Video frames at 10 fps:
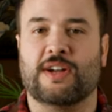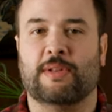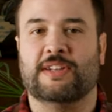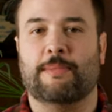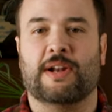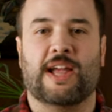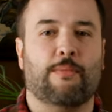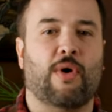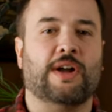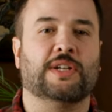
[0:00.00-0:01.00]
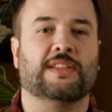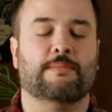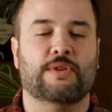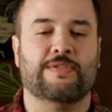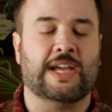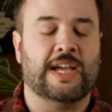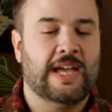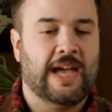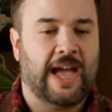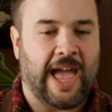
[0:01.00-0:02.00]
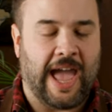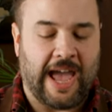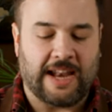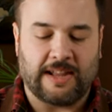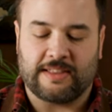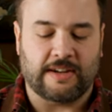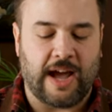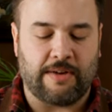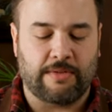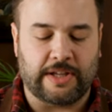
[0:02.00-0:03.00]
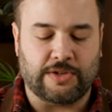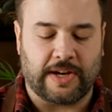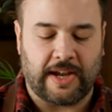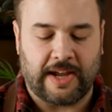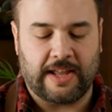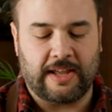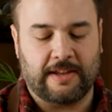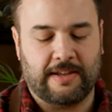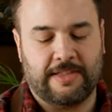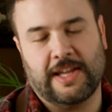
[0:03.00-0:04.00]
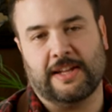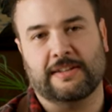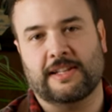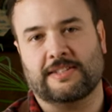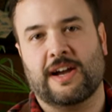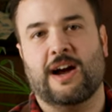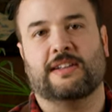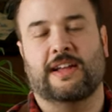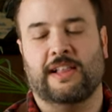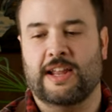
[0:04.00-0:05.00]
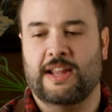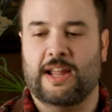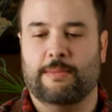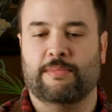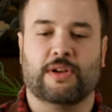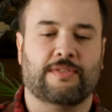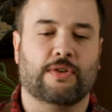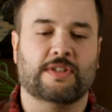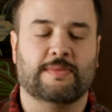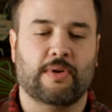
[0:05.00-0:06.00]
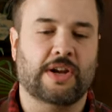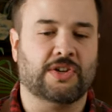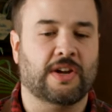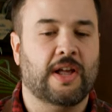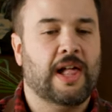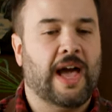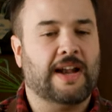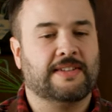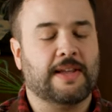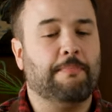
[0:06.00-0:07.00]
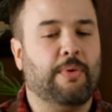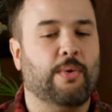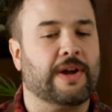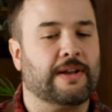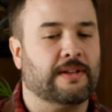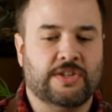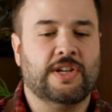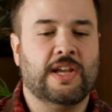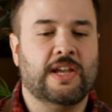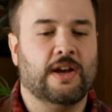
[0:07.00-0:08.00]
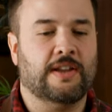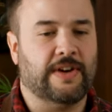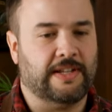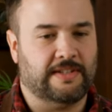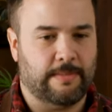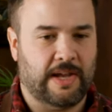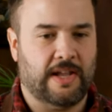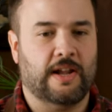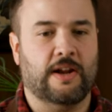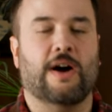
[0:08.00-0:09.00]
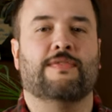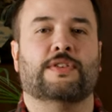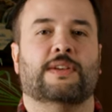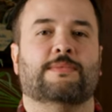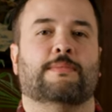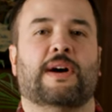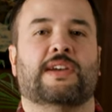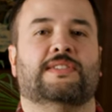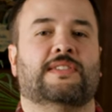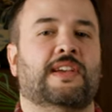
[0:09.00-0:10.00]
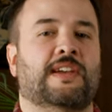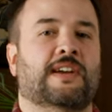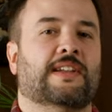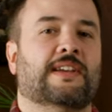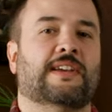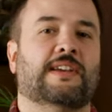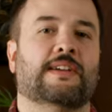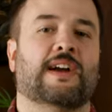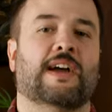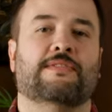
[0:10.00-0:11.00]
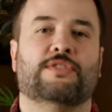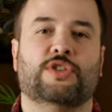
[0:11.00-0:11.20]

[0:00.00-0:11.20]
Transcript: Double Indemnity. I'm watching the movie and they're not really drinking anything that's a cocktail in it, and I'm looking for inspiration. At some point, she invites him in and offers him some iced tea, and he kind of